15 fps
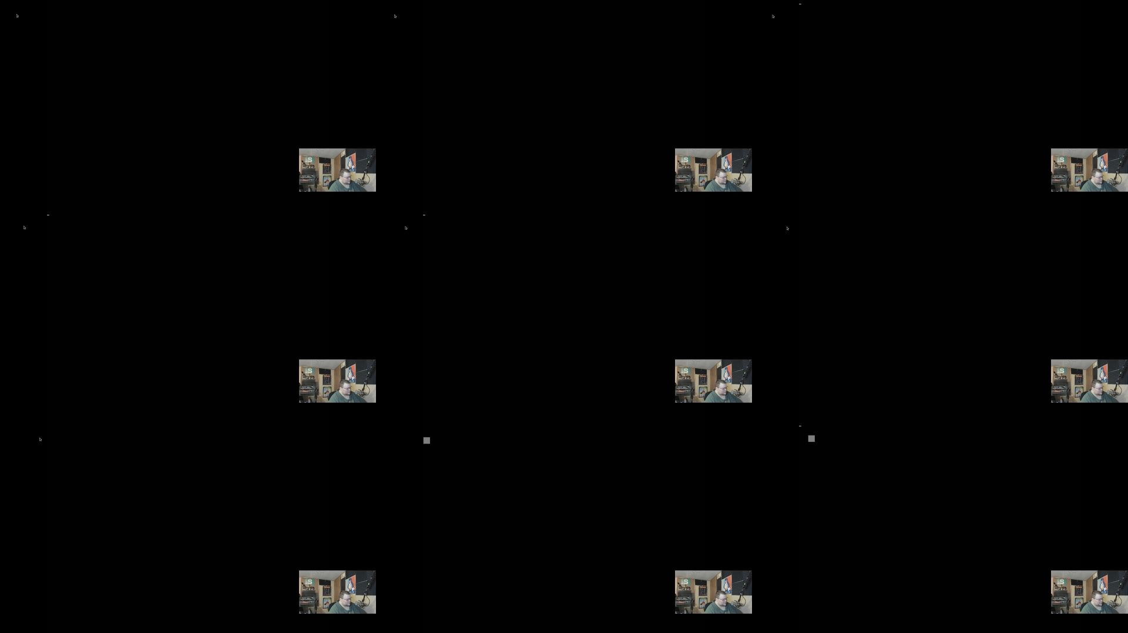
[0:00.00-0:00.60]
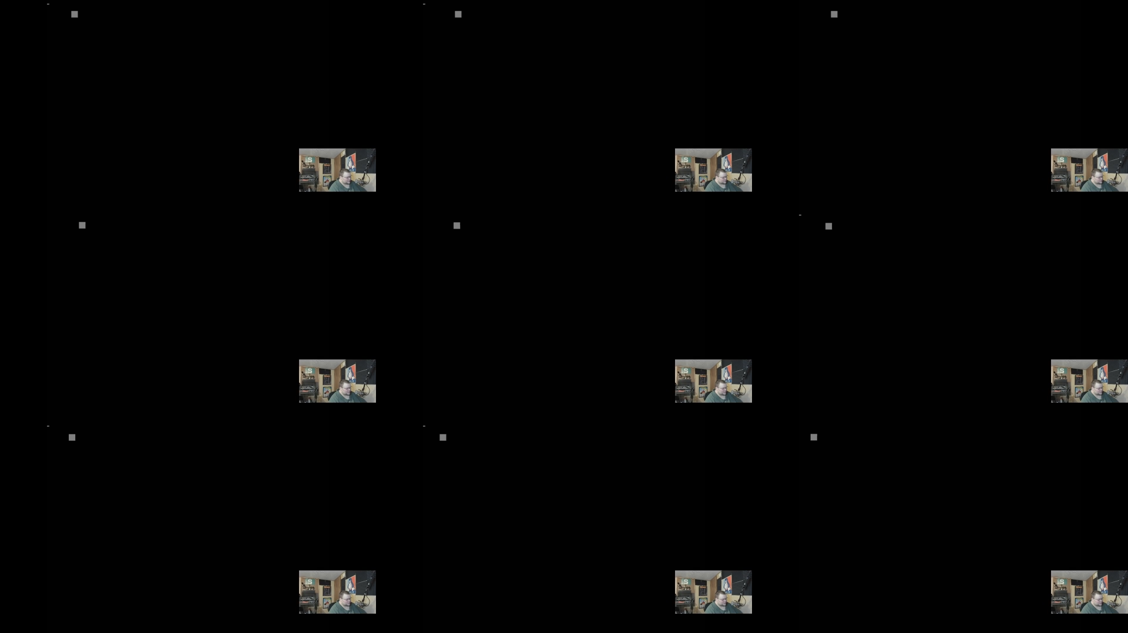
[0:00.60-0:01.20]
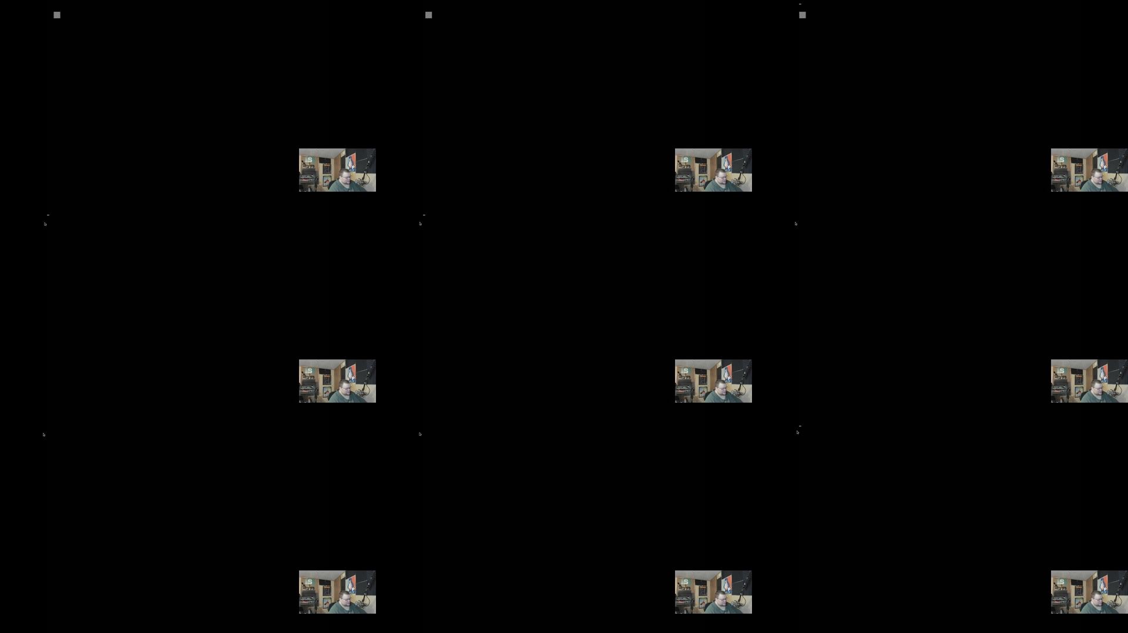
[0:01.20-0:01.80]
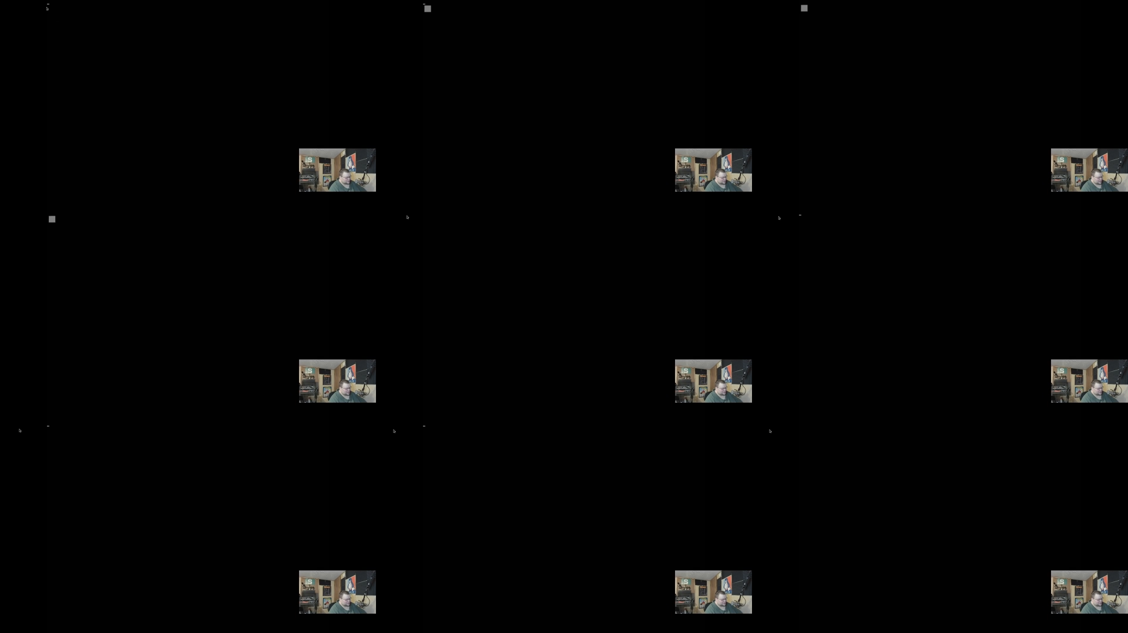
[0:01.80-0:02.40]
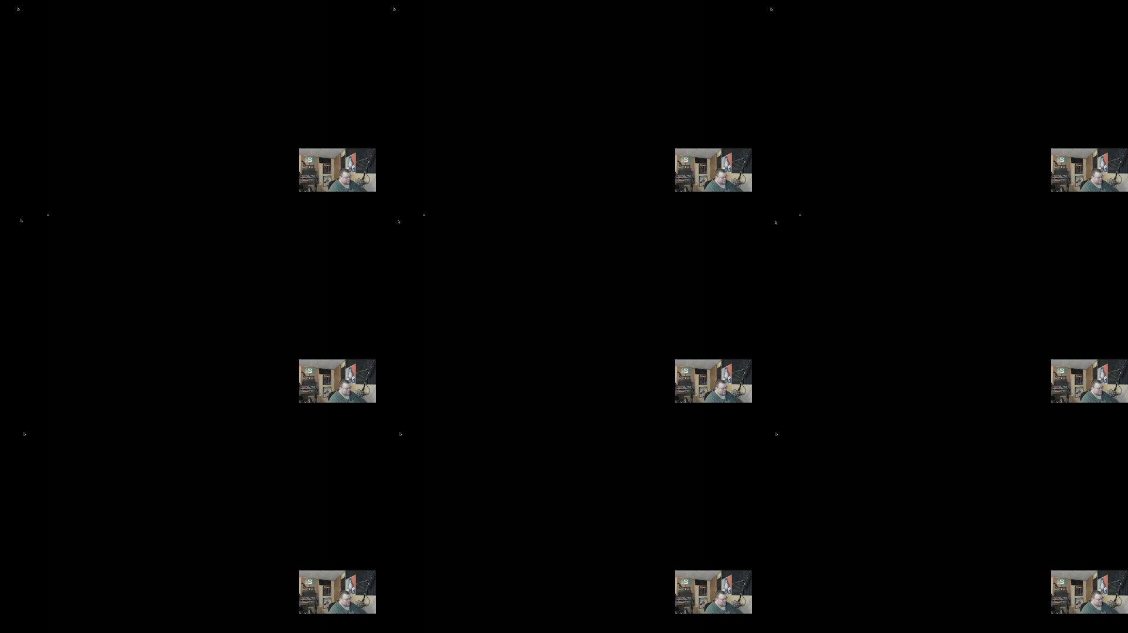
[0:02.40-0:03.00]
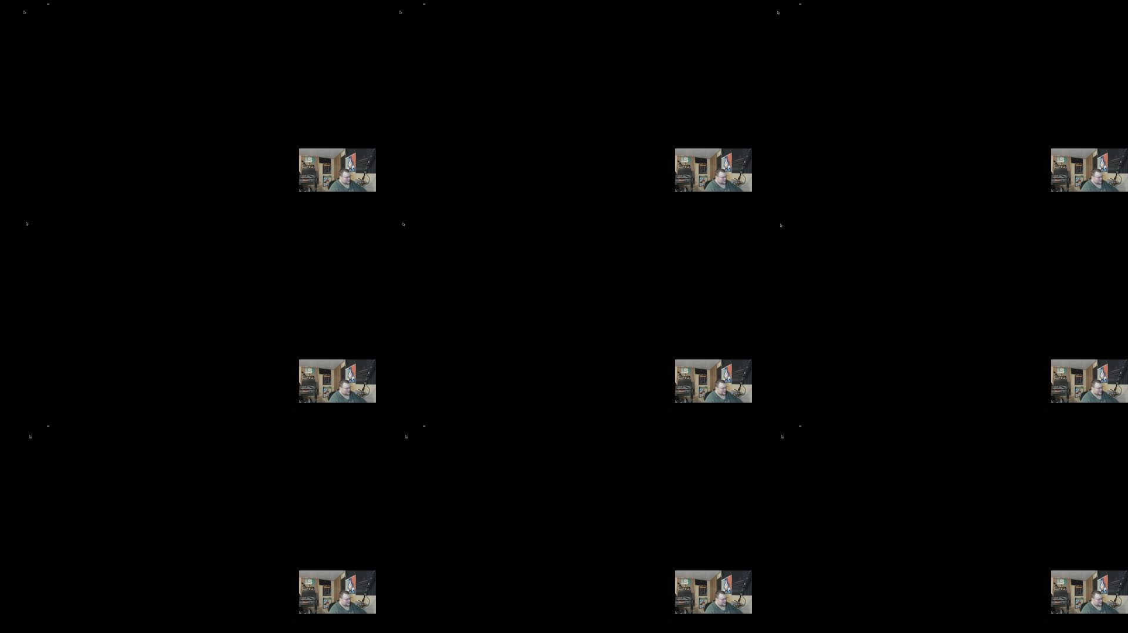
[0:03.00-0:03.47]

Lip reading: Nobody's mouth can be seen.